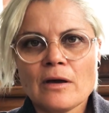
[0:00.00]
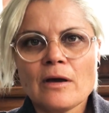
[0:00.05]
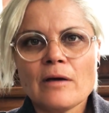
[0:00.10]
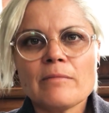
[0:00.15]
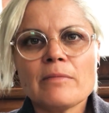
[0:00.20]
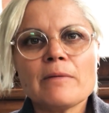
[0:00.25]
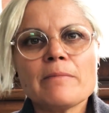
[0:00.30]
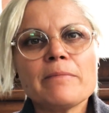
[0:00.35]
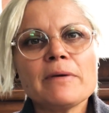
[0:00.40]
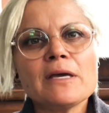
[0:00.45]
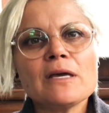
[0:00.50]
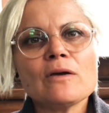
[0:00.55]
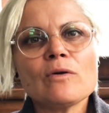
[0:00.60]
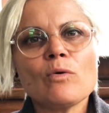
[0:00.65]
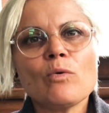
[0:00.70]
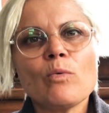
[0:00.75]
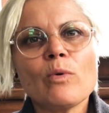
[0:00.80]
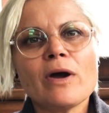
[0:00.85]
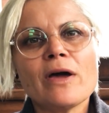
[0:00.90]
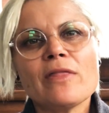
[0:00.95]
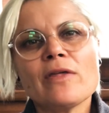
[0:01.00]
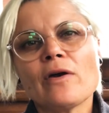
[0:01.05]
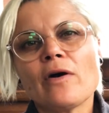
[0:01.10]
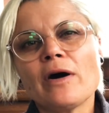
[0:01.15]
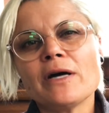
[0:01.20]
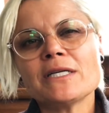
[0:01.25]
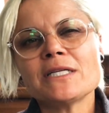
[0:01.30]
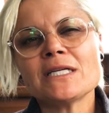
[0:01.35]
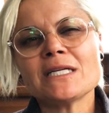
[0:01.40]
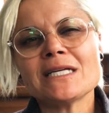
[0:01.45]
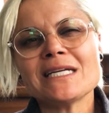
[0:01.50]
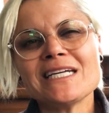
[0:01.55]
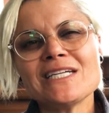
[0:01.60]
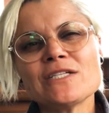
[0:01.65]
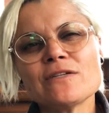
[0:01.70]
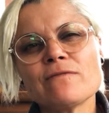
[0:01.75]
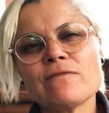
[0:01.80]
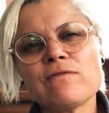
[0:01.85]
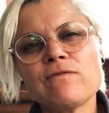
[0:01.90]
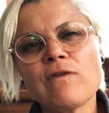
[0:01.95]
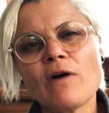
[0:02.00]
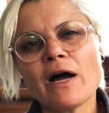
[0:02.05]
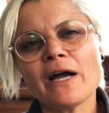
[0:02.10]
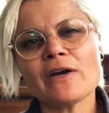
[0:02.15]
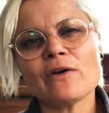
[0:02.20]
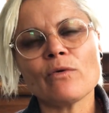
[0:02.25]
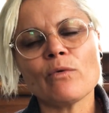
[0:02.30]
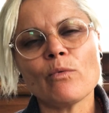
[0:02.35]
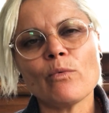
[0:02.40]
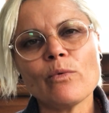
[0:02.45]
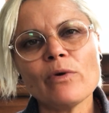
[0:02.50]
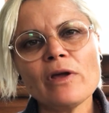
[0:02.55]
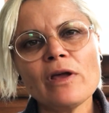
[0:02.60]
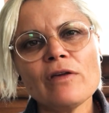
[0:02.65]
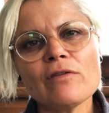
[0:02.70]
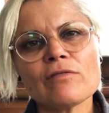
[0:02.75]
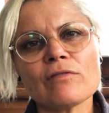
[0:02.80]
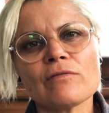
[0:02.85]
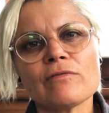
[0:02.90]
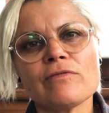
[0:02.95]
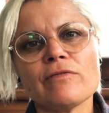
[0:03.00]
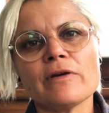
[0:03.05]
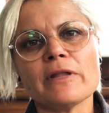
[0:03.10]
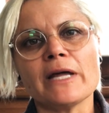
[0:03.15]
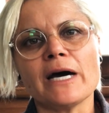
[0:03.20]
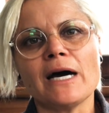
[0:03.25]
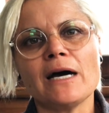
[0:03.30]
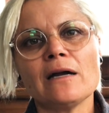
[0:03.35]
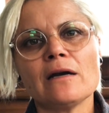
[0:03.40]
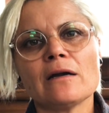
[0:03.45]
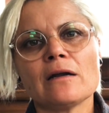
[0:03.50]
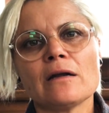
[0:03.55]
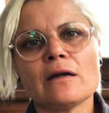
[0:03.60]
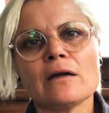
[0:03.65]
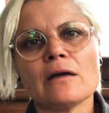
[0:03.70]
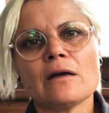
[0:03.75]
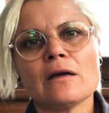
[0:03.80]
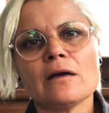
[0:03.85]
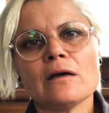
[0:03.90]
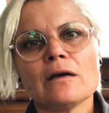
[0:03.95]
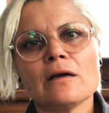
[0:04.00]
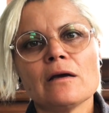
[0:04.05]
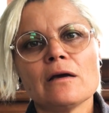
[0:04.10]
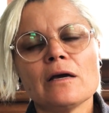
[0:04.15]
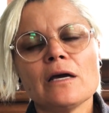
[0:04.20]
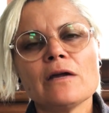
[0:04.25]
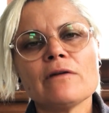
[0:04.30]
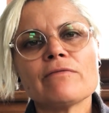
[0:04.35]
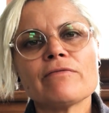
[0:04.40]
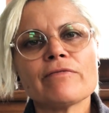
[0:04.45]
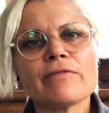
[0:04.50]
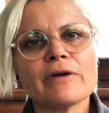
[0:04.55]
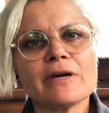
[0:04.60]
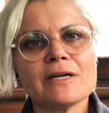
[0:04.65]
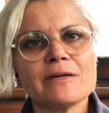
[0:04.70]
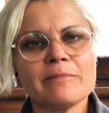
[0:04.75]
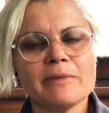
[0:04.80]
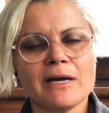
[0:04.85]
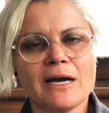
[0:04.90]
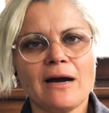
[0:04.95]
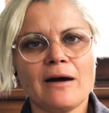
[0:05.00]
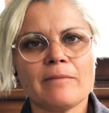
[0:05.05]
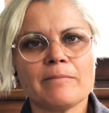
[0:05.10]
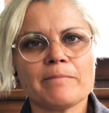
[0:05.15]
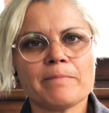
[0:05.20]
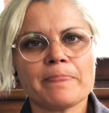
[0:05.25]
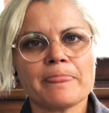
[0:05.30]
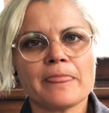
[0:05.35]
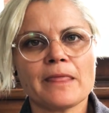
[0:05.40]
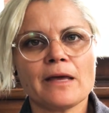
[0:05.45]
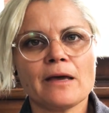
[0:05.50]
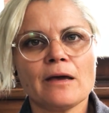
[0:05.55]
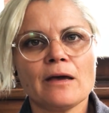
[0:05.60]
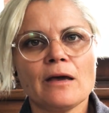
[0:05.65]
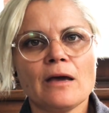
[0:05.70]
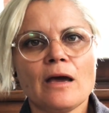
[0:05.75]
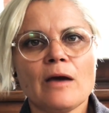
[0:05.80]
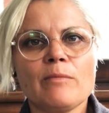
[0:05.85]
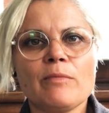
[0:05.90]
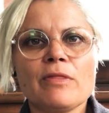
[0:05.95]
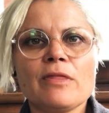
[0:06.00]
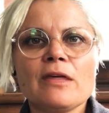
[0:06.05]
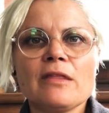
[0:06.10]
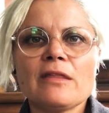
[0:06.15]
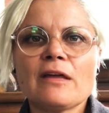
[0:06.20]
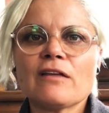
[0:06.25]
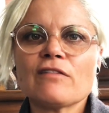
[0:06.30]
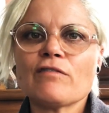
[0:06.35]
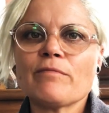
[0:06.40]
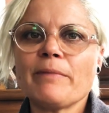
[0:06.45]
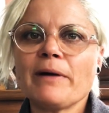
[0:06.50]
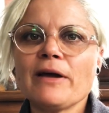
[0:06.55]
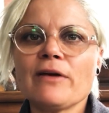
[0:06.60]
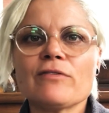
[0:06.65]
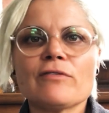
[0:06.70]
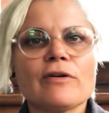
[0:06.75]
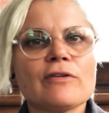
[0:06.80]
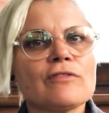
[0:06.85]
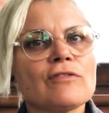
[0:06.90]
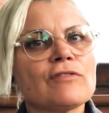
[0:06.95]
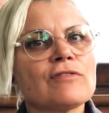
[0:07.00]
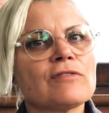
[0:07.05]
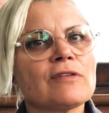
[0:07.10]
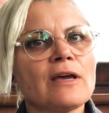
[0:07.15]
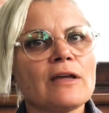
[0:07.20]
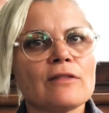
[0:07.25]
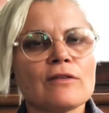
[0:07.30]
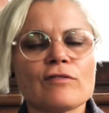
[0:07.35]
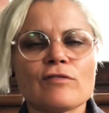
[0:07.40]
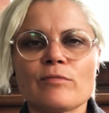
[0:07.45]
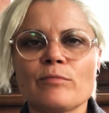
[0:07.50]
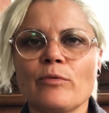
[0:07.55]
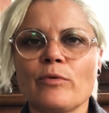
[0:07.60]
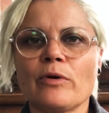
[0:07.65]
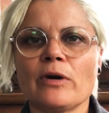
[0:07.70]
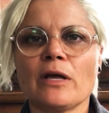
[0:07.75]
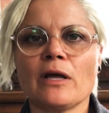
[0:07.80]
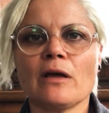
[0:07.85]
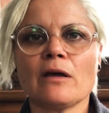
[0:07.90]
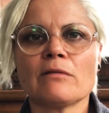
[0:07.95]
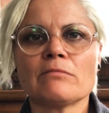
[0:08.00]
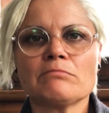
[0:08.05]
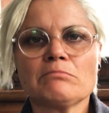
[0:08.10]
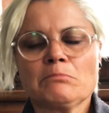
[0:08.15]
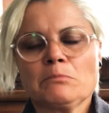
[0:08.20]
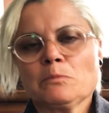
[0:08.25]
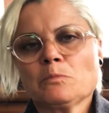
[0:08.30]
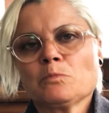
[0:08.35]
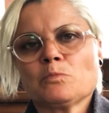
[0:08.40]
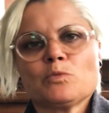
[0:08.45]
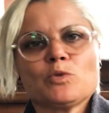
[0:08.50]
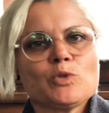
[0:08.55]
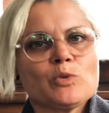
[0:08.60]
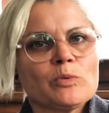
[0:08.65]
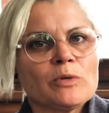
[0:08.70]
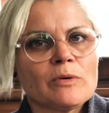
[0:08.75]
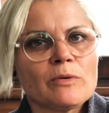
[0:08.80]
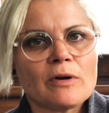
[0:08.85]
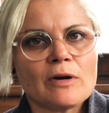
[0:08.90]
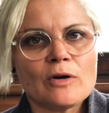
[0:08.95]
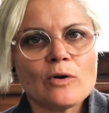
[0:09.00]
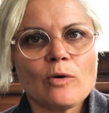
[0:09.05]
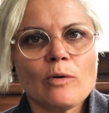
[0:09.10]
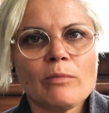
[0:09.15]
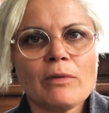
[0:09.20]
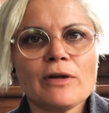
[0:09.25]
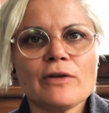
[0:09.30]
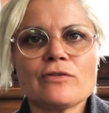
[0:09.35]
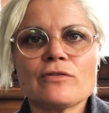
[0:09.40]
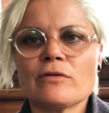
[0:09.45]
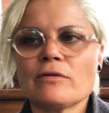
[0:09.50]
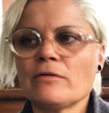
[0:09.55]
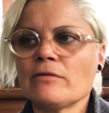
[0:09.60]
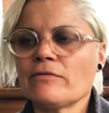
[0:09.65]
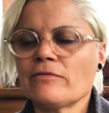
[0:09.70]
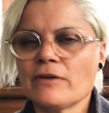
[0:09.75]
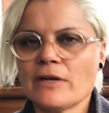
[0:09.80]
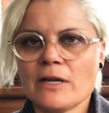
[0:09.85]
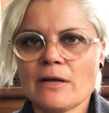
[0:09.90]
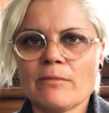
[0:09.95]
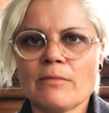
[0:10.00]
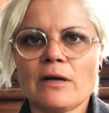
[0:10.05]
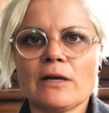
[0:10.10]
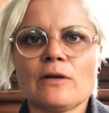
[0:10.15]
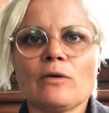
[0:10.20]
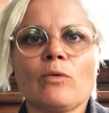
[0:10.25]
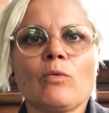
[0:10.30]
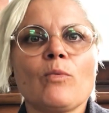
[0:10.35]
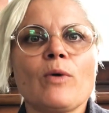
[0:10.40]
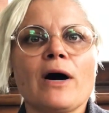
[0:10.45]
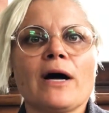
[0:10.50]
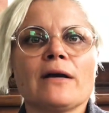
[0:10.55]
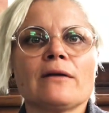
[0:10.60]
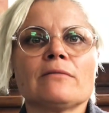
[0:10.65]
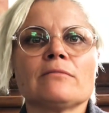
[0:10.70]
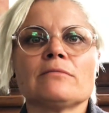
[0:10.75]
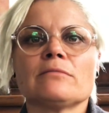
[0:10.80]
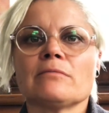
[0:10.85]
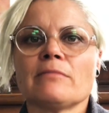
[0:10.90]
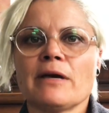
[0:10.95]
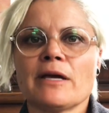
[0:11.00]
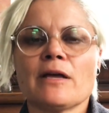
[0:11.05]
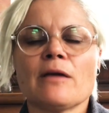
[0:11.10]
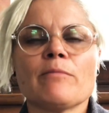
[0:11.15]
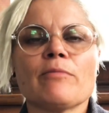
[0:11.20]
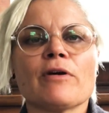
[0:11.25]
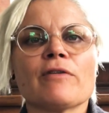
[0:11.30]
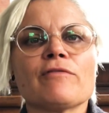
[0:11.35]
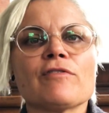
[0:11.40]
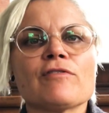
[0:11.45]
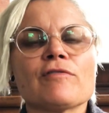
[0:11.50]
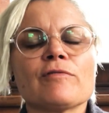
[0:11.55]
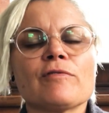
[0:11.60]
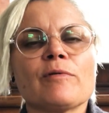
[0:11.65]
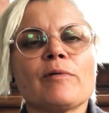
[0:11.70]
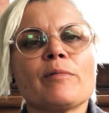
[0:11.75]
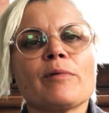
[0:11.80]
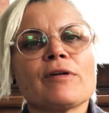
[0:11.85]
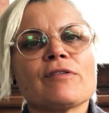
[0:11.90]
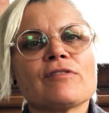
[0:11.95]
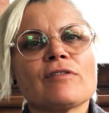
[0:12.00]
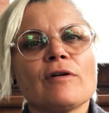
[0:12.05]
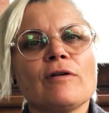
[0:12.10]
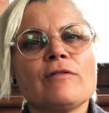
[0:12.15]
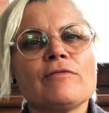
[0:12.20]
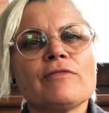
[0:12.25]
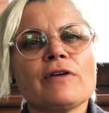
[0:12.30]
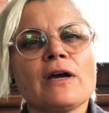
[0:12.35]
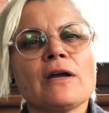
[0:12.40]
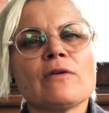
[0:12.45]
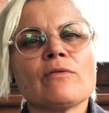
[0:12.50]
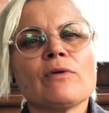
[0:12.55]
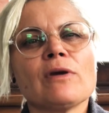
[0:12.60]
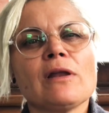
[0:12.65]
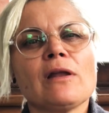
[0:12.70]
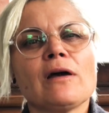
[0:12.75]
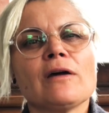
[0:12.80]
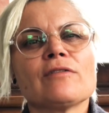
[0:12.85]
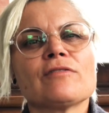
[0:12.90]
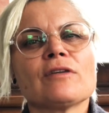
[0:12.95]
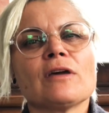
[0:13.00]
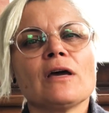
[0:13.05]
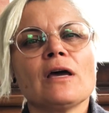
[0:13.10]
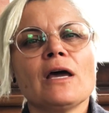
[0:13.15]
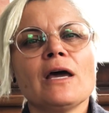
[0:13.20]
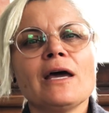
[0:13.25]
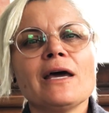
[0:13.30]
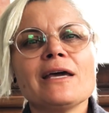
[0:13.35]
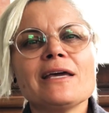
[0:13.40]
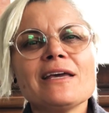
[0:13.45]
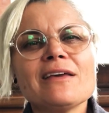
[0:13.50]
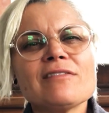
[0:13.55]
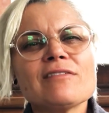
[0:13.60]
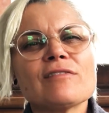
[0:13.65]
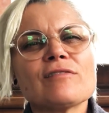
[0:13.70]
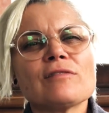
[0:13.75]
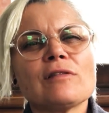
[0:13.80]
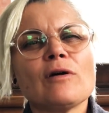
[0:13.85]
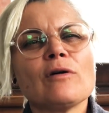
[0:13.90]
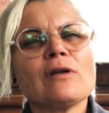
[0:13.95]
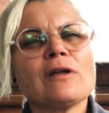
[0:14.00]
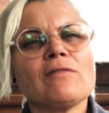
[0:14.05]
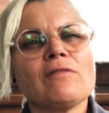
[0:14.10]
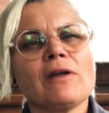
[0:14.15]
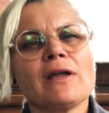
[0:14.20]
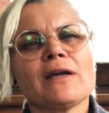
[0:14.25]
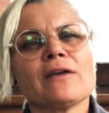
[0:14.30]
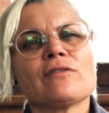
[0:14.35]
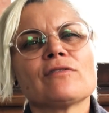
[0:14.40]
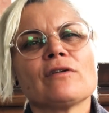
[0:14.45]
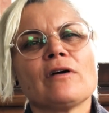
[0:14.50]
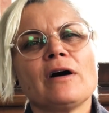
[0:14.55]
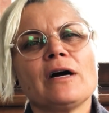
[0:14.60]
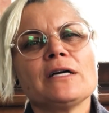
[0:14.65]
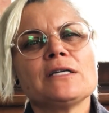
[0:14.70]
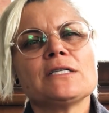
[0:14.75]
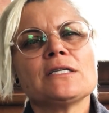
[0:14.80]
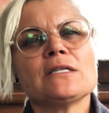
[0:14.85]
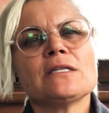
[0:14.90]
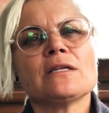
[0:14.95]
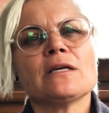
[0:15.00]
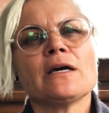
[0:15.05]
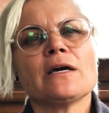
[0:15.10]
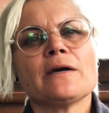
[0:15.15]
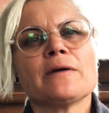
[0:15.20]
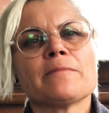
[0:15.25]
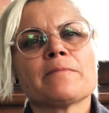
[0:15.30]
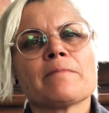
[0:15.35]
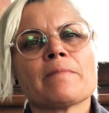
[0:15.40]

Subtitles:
but being aware that I didn't need to find a reason for that, it freed me up. And within that space, I just sat this morning doing what I normally do, feeding my little one, making breakfast for myself, and realized that, yes, there's low-level anxiety there,